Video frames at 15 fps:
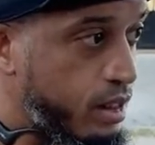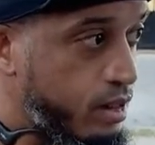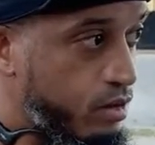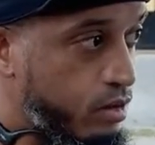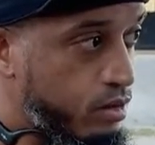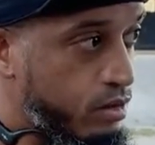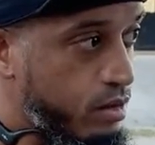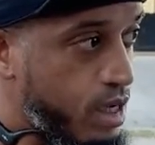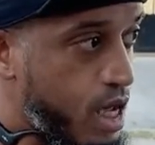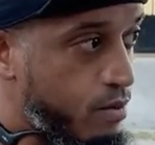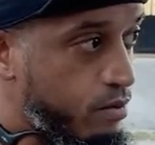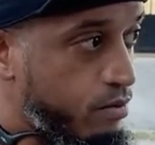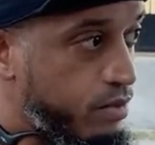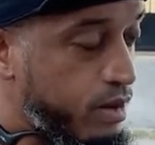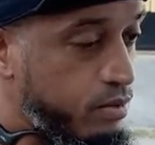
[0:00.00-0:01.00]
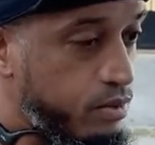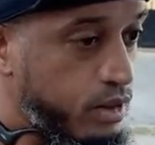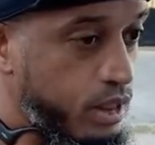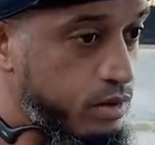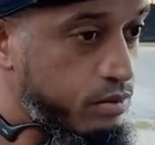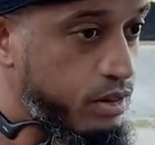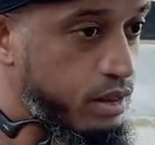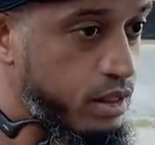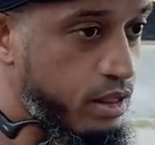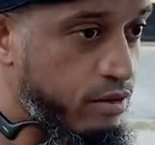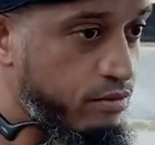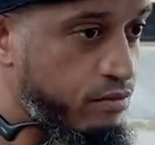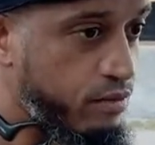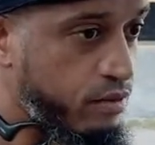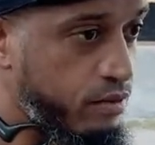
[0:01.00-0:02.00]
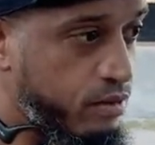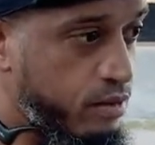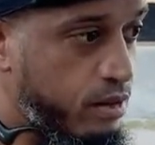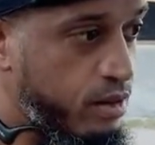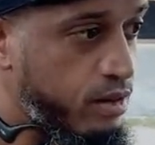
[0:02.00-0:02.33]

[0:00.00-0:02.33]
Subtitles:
and also having people that's been there for